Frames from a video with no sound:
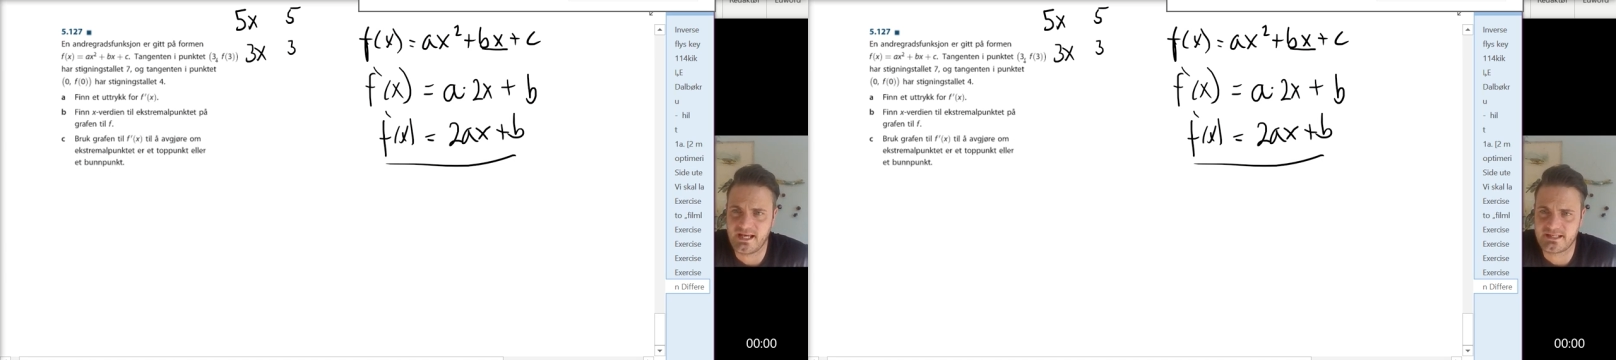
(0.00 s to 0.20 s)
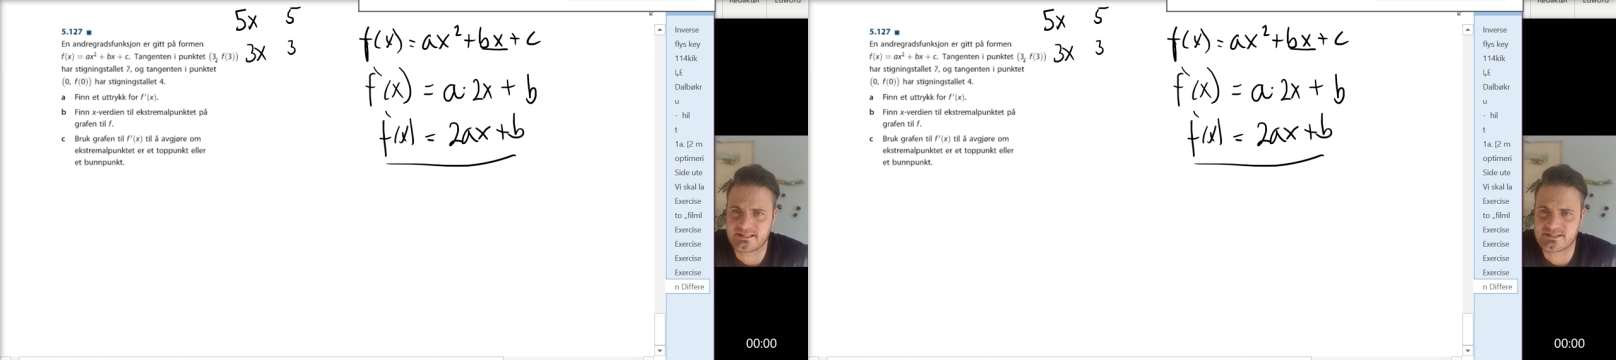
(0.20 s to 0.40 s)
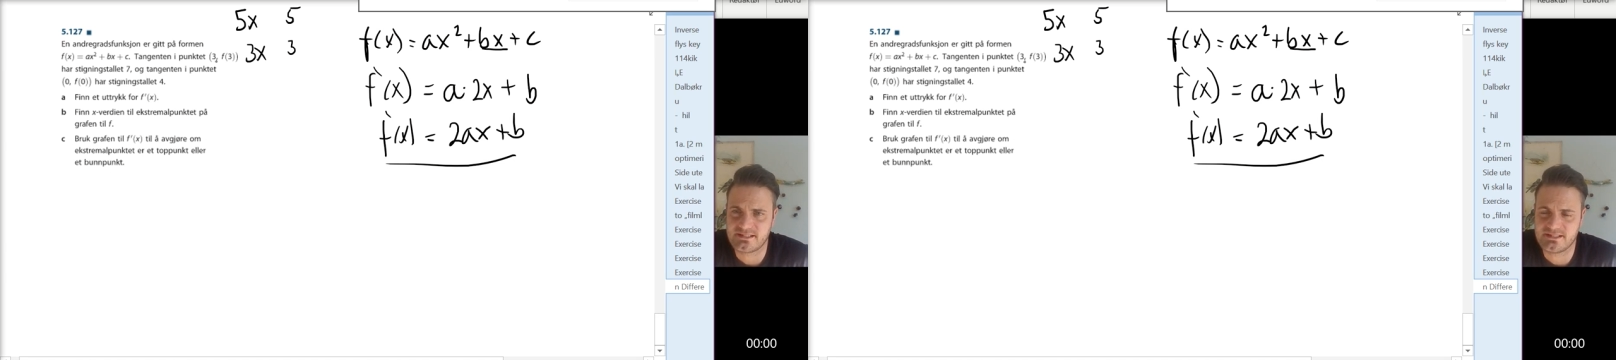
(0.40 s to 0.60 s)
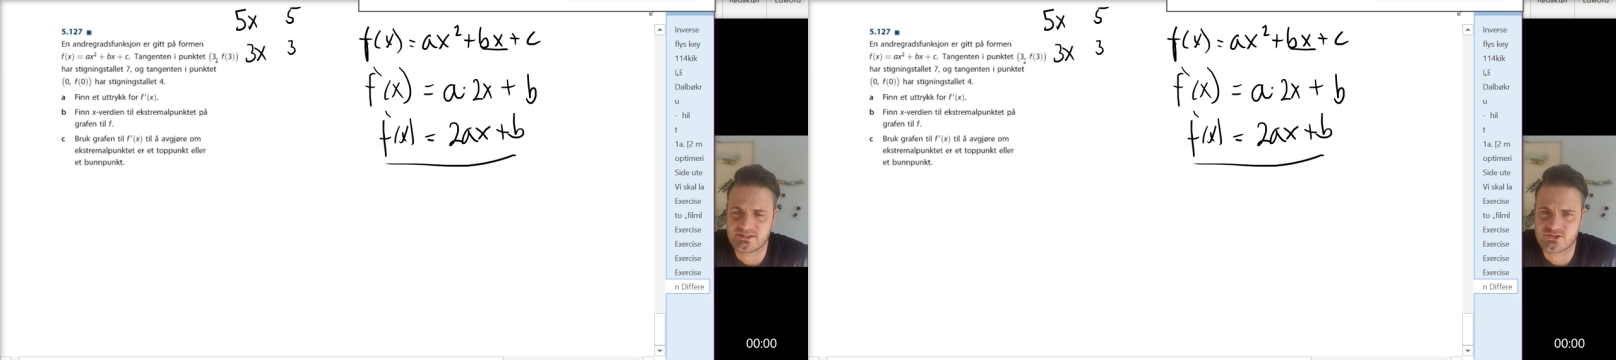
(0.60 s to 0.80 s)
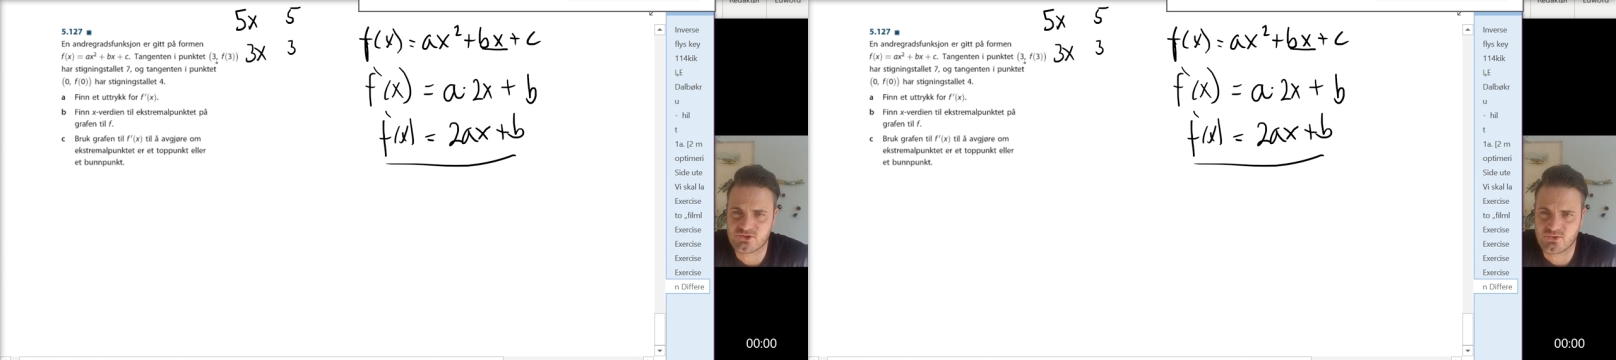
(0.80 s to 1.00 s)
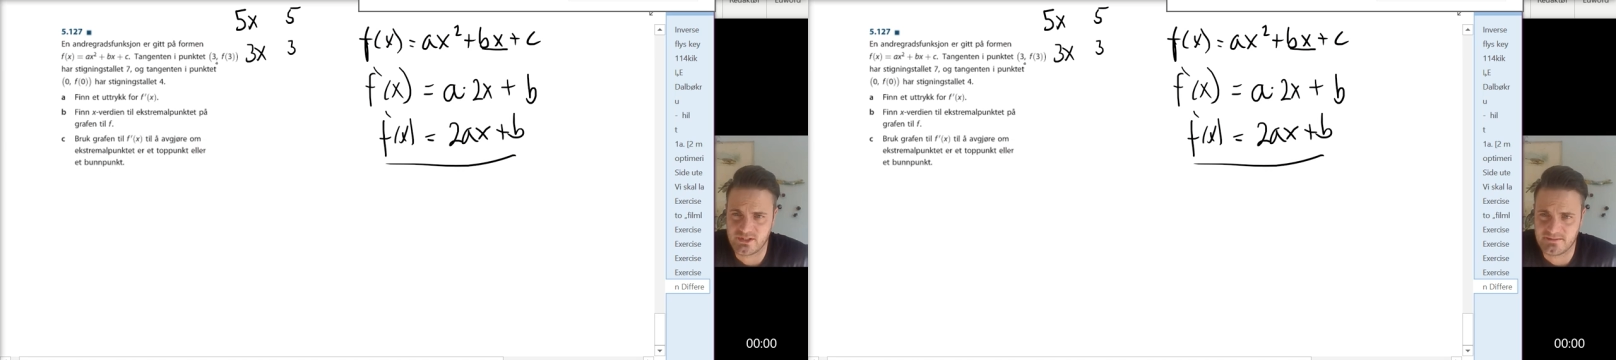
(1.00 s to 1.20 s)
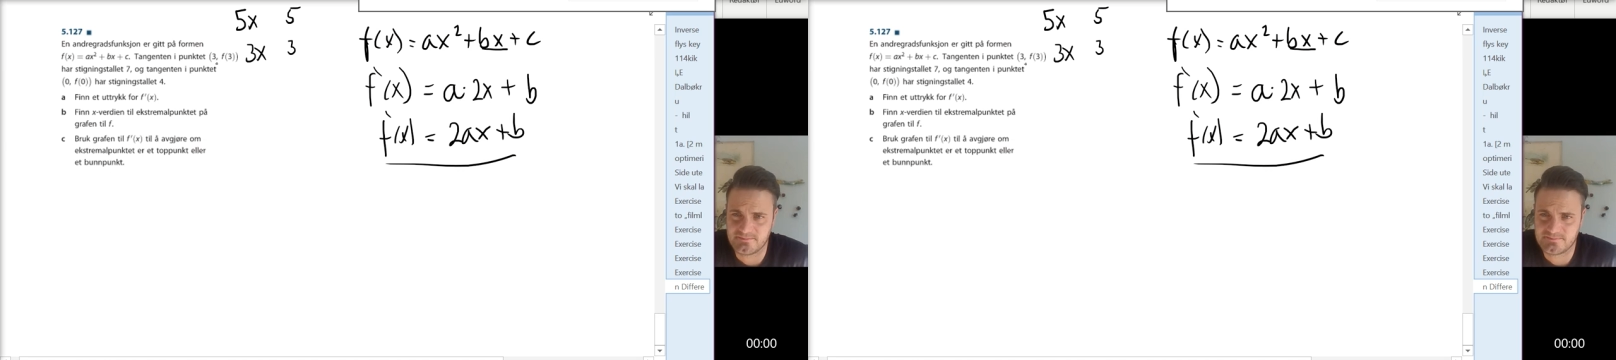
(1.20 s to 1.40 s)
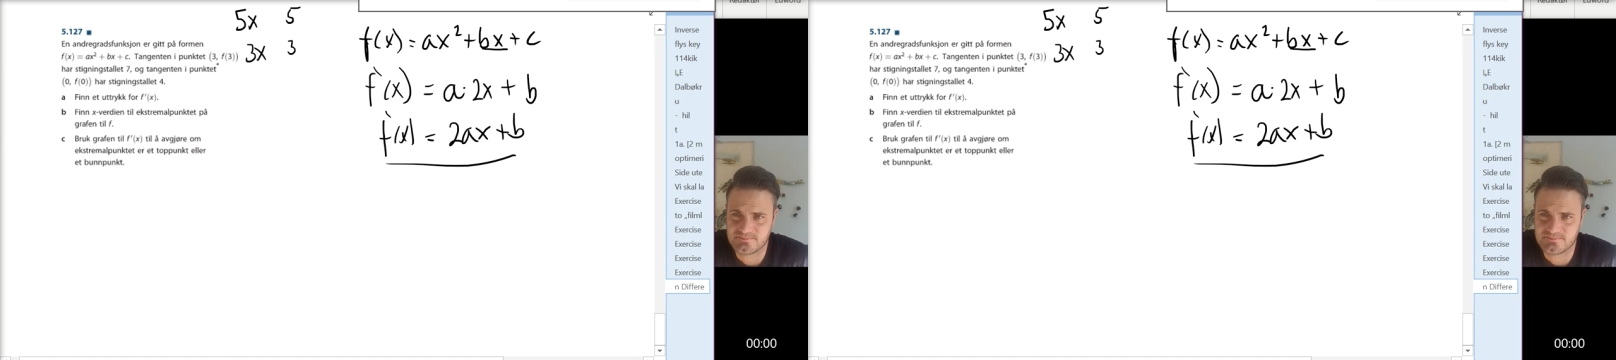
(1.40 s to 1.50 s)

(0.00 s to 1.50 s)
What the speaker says: x is 3,